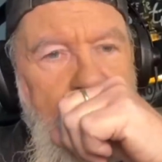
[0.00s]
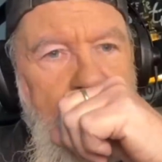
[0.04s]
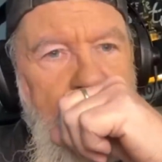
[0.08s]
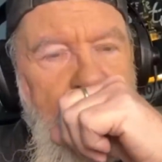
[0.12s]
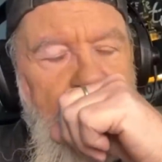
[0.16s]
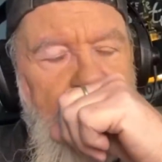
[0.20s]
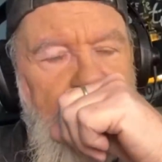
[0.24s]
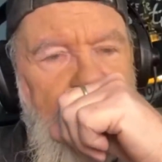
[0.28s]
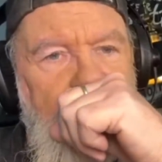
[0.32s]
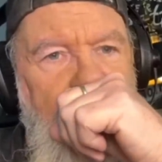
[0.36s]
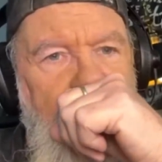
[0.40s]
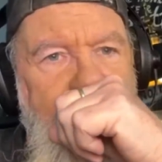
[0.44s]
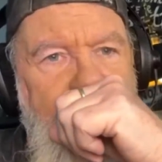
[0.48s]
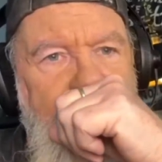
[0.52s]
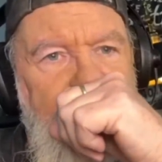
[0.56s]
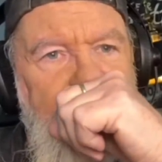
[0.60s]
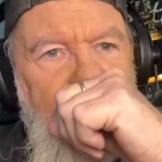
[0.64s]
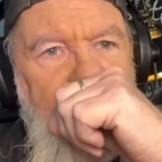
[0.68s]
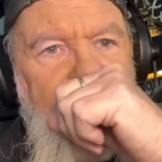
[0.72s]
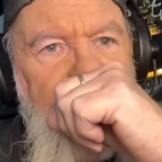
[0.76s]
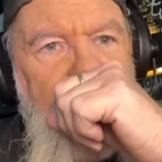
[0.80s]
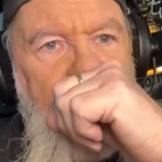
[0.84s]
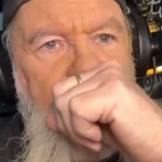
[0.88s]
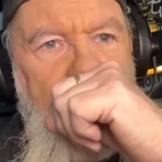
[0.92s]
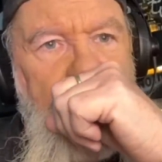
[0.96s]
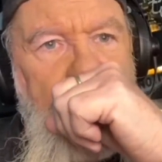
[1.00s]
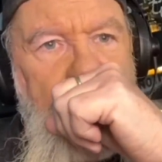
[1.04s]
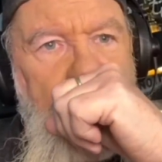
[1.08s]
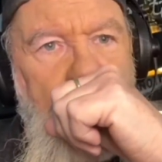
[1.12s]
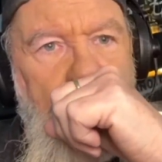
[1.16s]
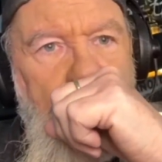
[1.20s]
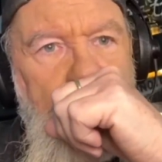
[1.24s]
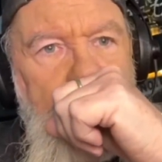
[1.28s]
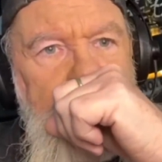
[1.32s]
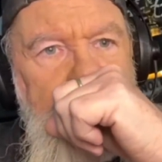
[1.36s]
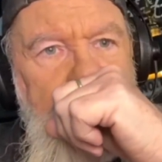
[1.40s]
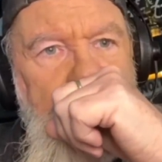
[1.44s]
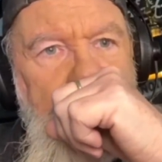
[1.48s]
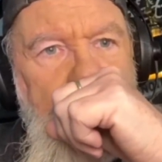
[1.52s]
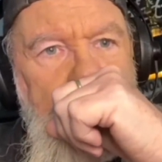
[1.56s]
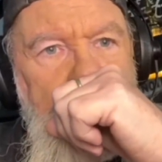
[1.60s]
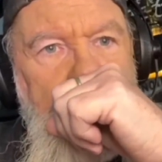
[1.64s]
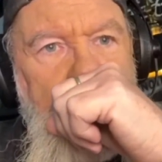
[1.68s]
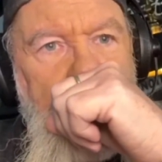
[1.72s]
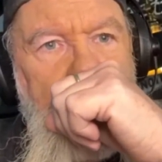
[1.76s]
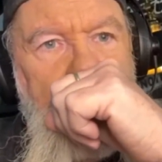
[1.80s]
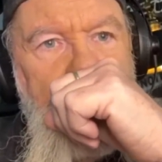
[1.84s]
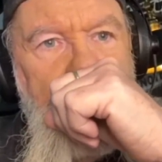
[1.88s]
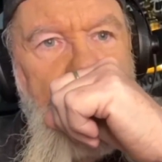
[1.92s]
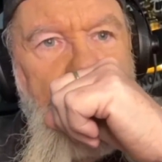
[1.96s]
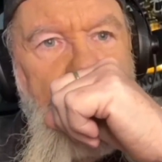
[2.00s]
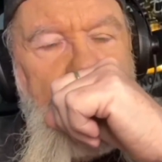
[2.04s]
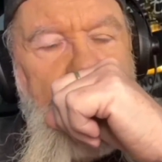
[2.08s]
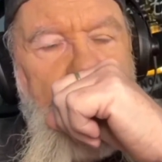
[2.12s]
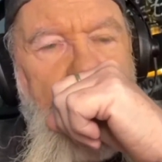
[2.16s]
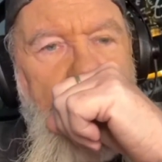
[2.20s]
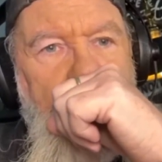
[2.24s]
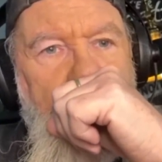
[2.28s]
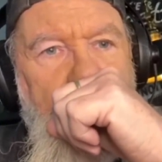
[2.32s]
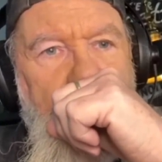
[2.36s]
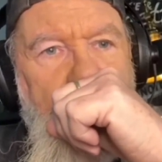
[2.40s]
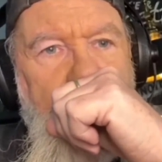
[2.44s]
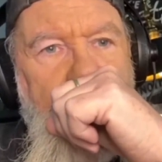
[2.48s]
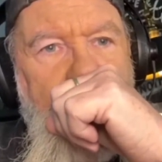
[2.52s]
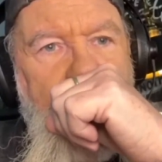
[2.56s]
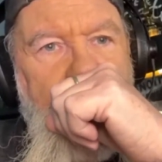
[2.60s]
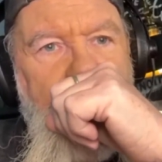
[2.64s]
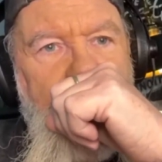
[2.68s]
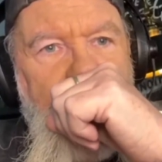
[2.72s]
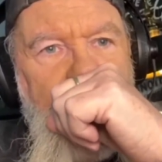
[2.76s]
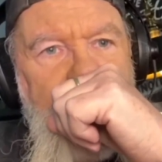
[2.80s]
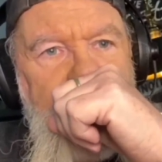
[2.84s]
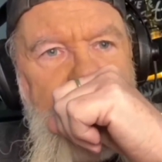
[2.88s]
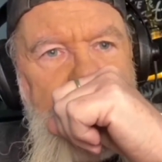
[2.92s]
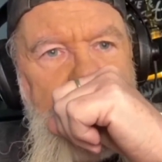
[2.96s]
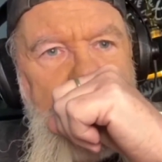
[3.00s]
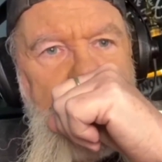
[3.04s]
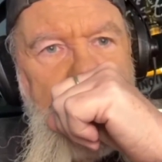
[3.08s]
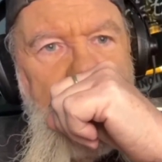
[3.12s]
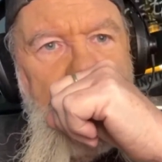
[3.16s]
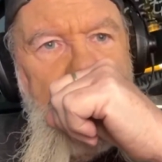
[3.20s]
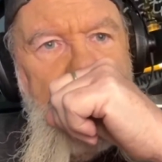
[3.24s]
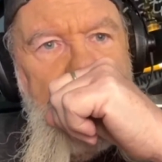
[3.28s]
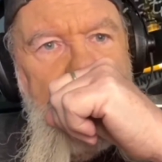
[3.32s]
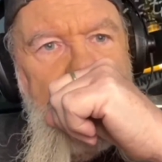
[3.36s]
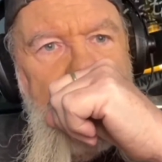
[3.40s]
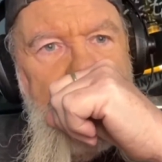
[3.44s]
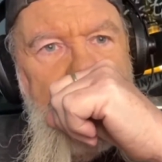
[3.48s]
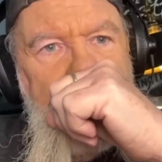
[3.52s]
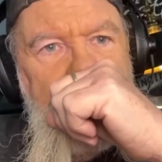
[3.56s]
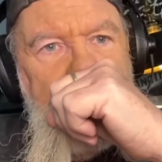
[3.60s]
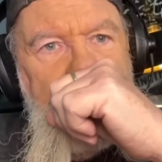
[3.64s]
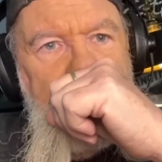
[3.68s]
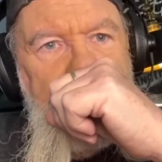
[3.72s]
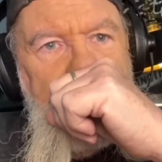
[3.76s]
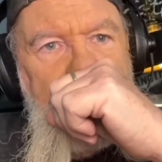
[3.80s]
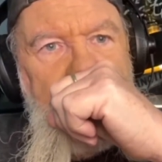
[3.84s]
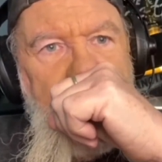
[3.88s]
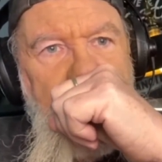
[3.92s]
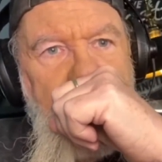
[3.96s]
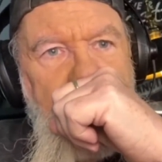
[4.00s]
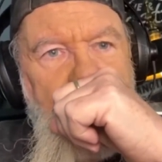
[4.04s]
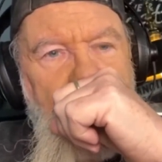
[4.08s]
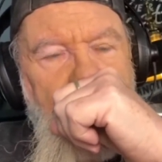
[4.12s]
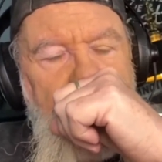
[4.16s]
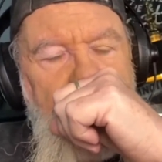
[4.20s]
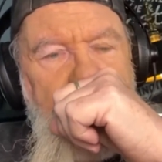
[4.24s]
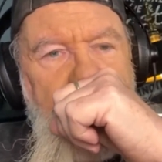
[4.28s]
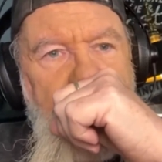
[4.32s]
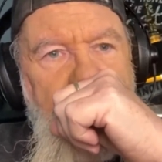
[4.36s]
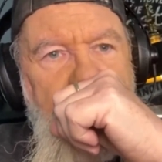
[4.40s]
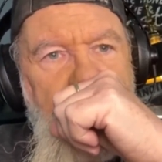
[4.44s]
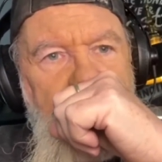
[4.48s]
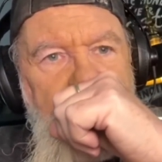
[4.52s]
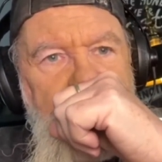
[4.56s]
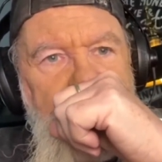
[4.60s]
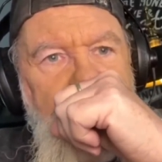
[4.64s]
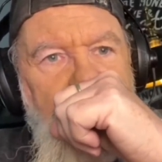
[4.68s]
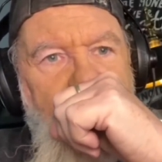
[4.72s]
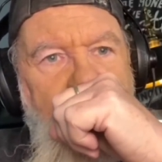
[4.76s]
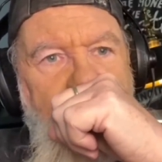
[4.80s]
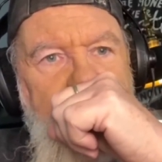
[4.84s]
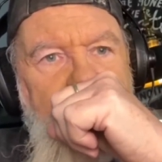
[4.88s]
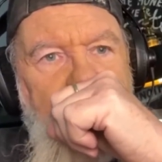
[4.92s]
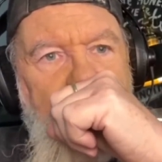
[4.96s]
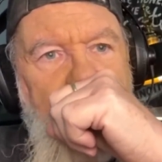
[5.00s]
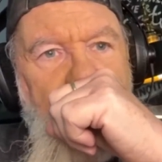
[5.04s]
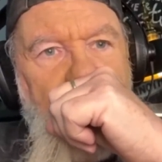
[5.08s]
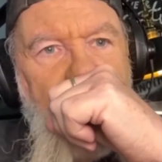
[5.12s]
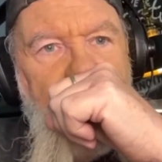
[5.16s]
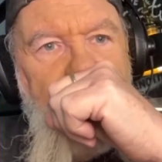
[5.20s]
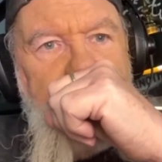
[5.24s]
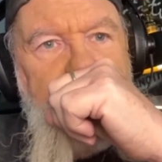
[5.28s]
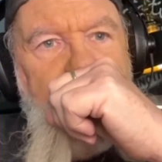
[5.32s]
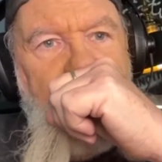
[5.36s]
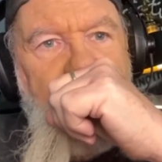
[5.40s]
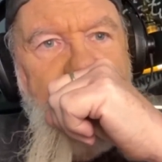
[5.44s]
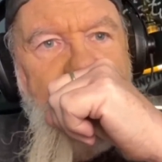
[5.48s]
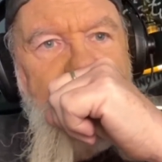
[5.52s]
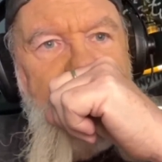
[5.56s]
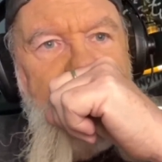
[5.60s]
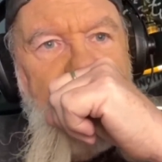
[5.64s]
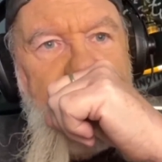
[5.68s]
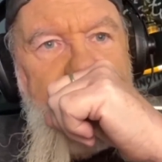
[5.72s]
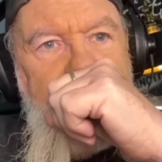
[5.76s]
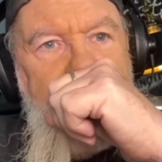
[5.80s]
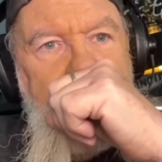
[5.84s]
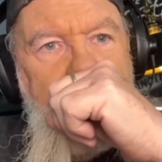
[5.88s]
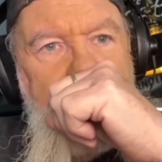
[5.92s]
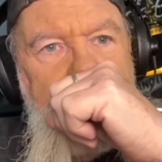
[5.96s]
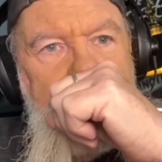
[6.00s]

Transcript: Driver of the vehicle, turn your car off. Take your keys, drop them on the pavement.